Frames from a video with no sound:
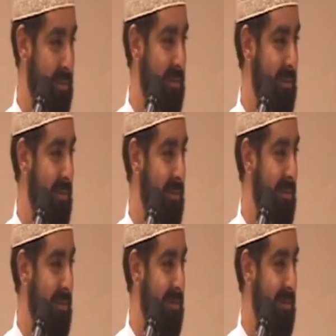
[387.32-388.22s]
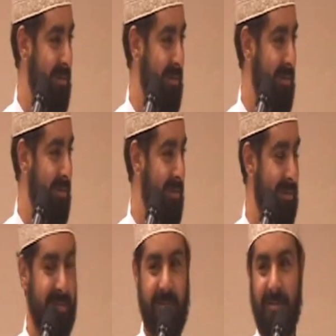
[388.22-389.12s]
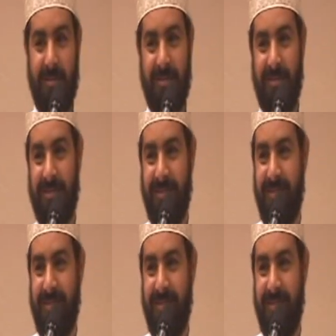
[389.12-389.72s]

[no speech]